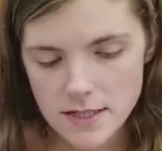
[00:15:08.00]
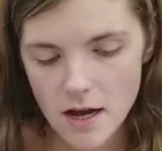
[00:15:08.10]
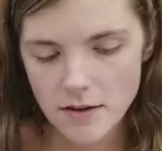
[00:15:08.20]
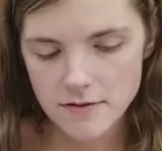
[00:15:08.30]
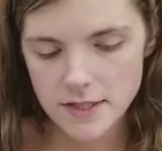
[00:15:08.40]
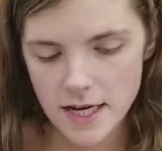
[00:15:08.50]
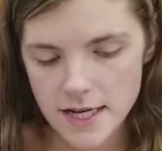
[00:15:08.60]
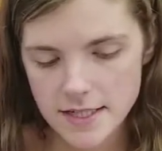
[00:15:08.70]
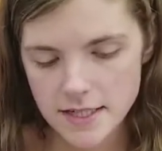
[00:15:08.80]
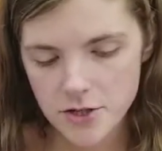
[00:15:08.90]
of
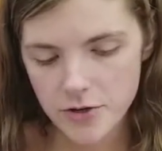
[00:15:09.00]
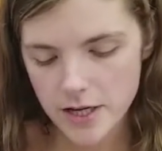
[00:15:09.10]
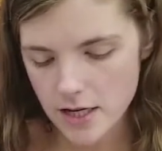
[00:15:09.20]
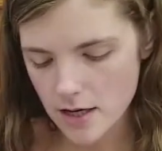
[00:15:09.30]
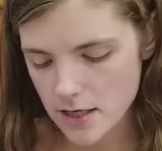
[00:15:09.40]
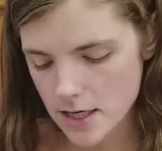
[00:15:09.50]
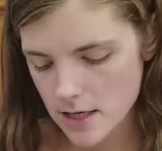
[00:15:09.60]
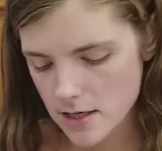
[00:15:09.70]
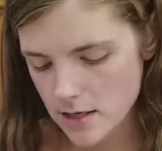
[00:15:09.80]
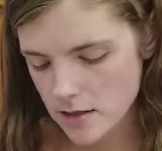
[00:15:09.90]
diced green
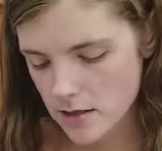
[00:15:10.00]
onion.